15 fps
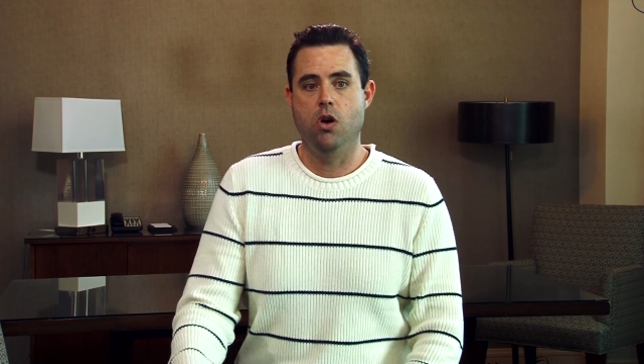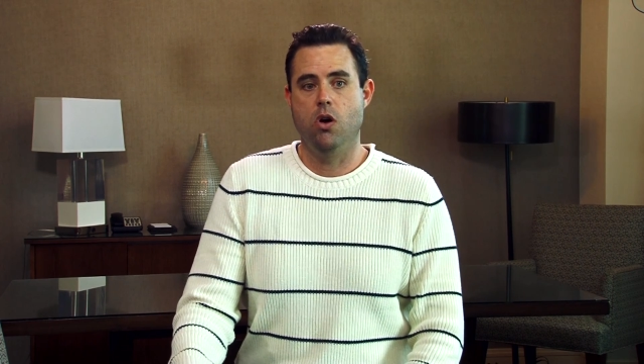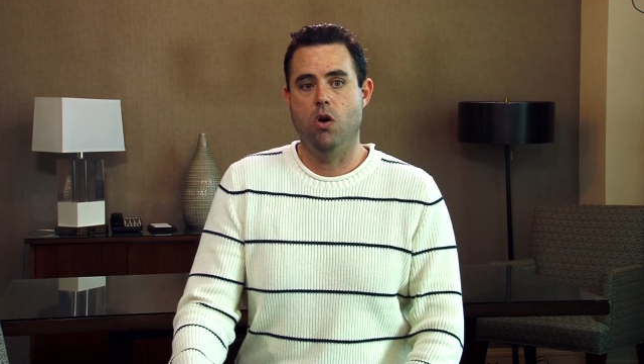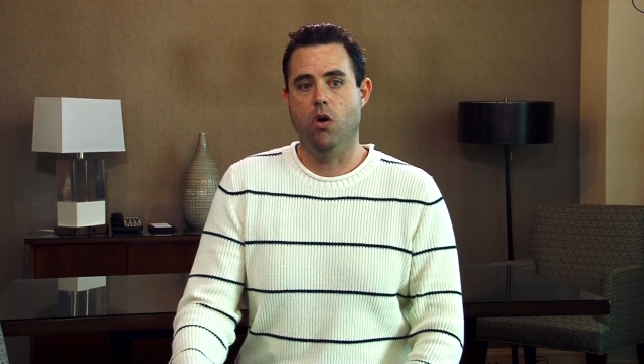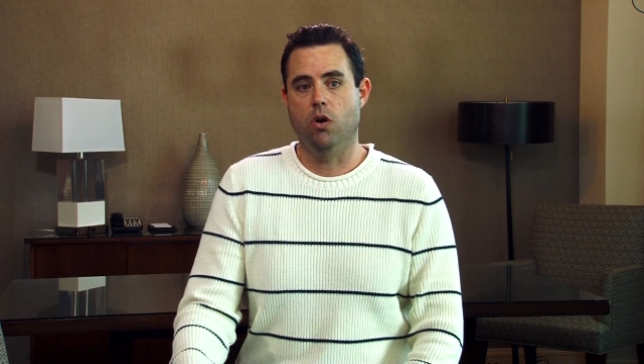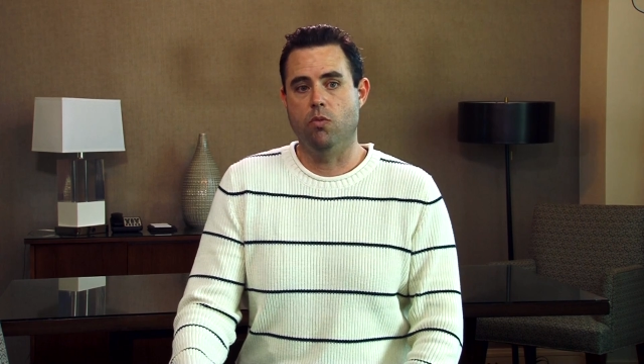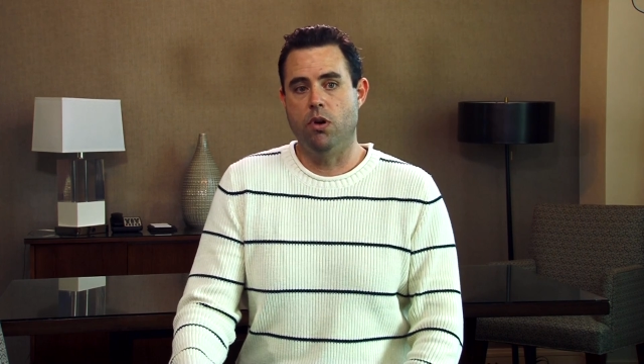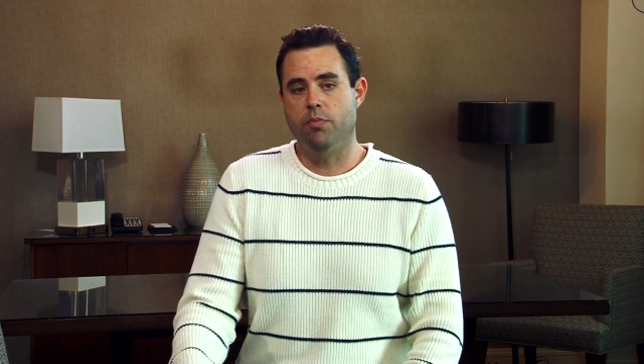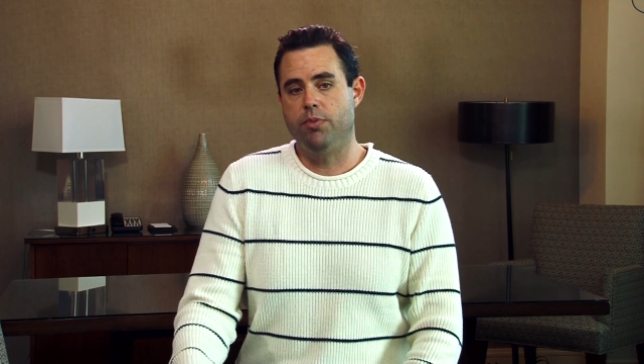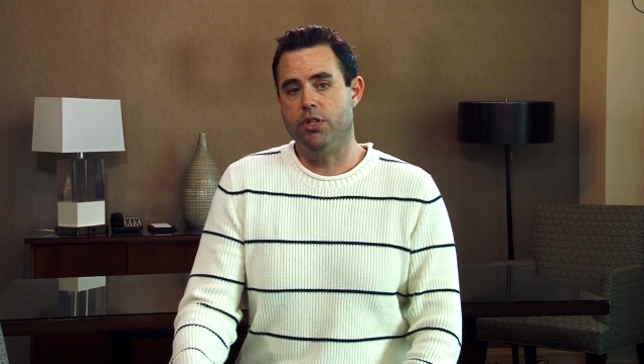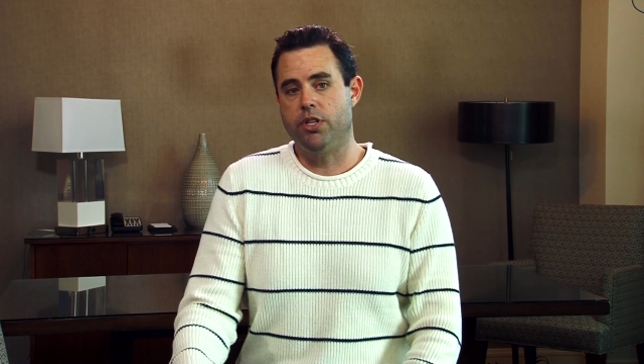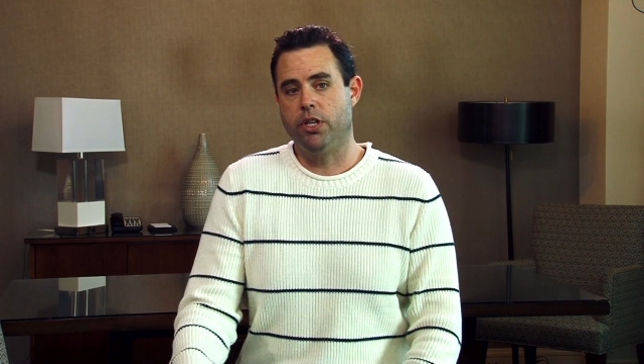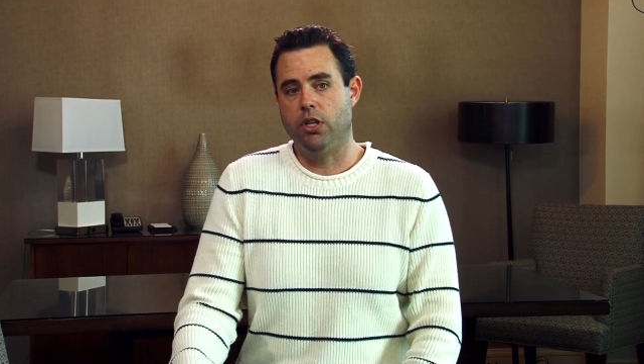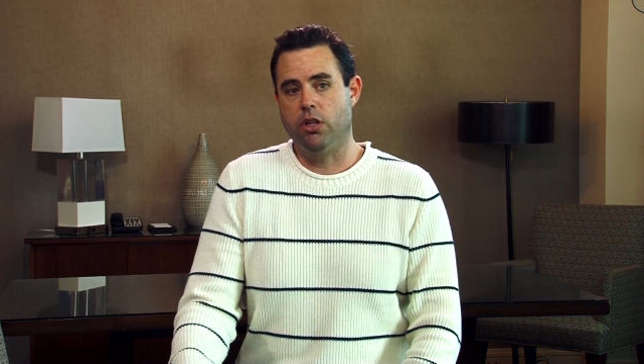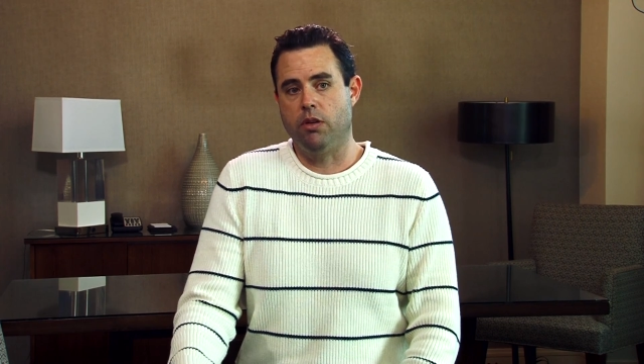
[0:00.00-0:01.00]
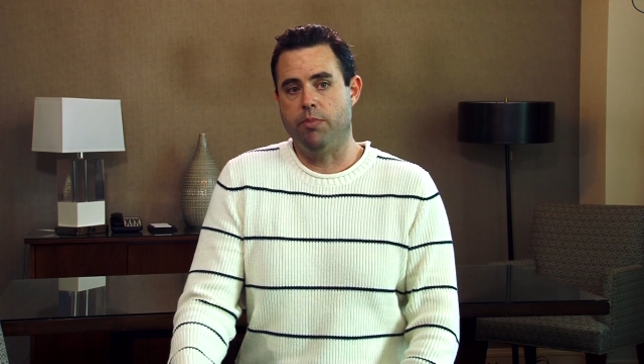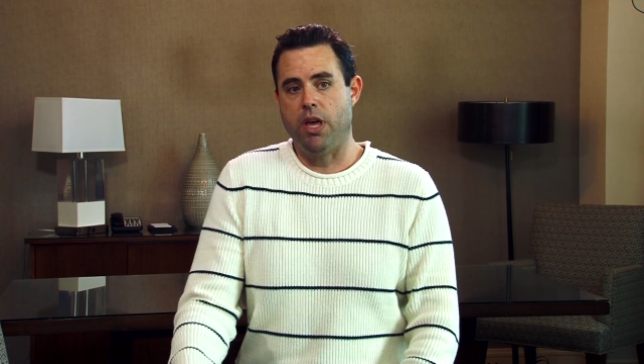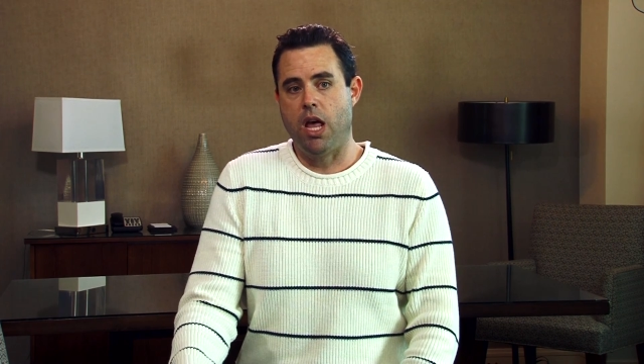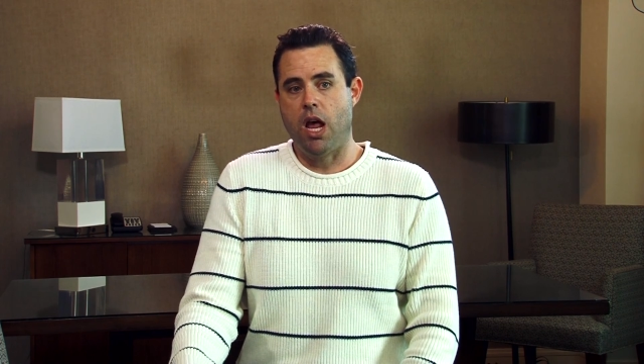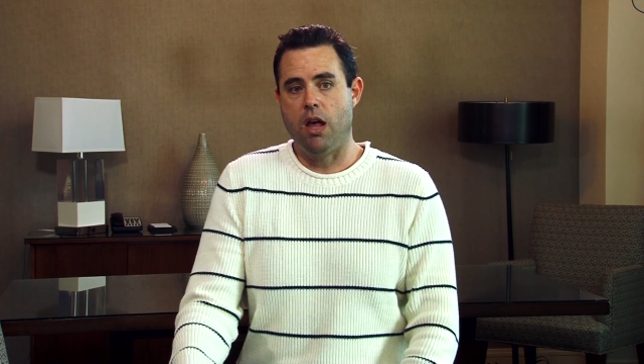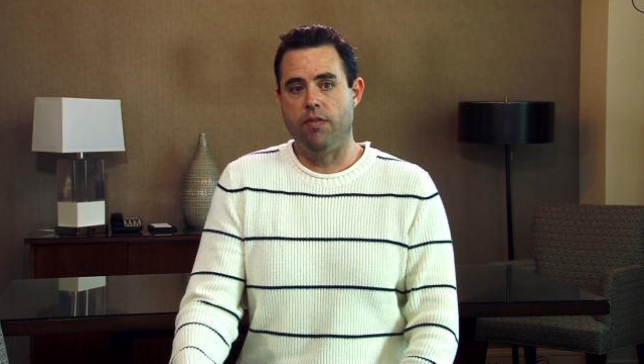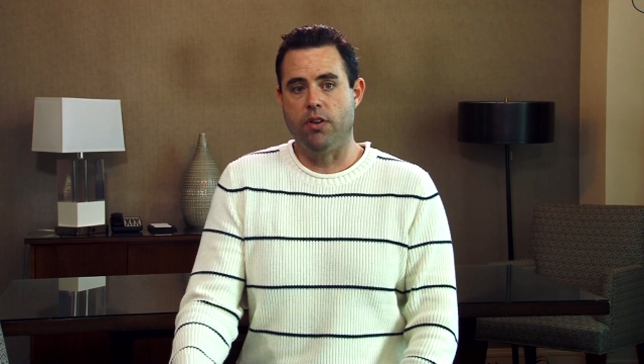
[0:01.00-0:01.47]
or one particular
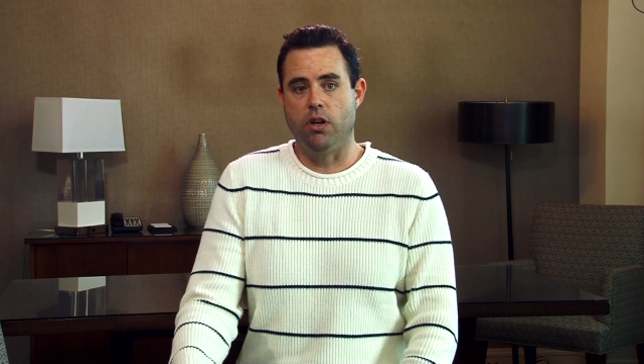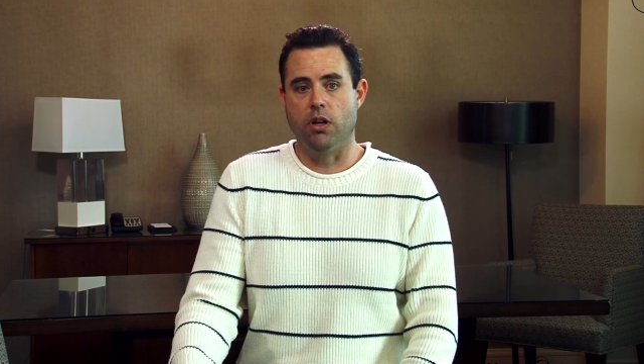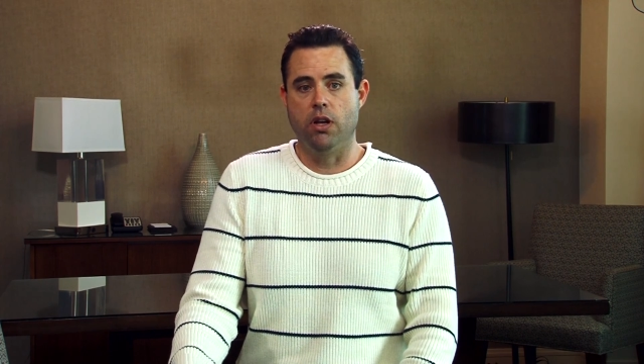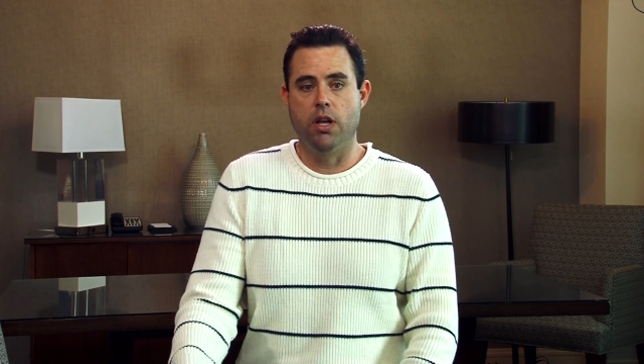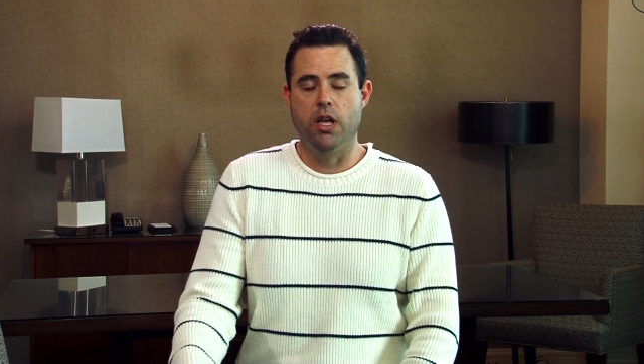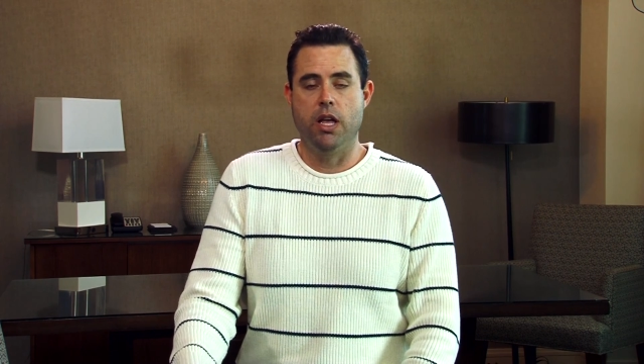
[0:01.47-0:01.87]
behavior